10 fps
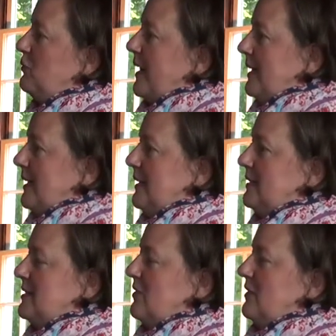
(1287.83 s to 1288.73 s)

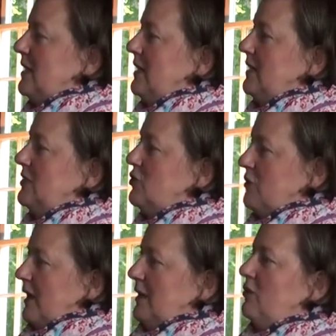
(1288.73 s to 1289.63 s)
grading so that he could
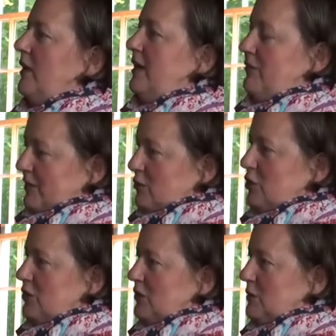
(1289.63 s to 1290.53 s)
trade grain
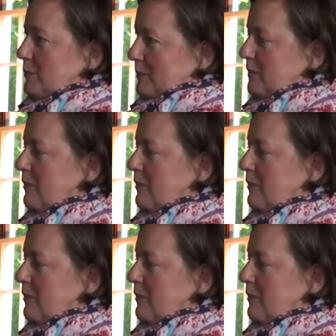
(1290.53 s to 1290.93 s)
futures